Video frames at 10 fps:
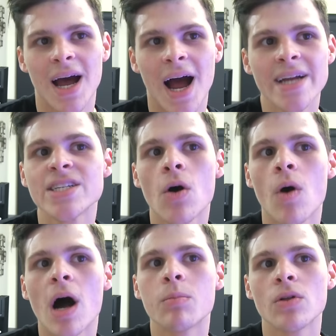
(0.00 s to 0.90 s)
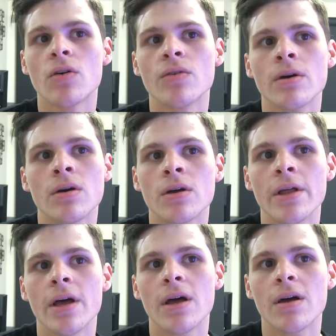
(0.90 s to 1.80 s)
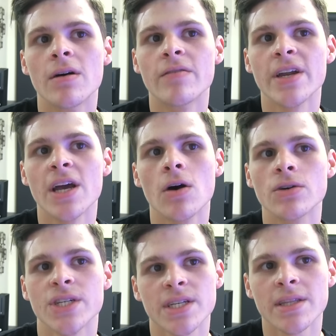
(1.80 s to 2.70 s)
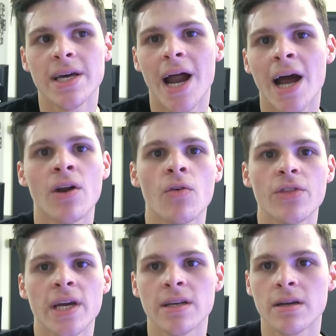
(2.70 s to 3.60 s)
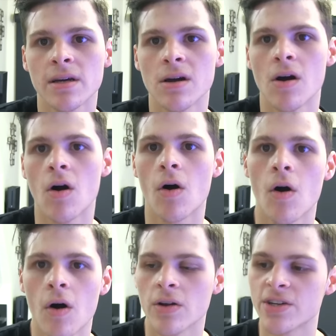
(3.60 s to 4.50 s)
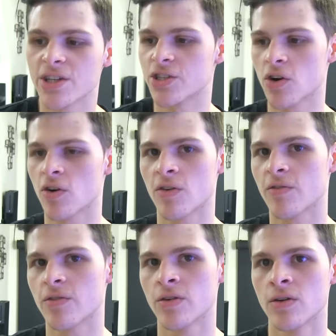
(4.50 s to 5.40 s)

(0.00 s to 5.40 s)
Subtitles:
I don't upload videos that I don't think deserve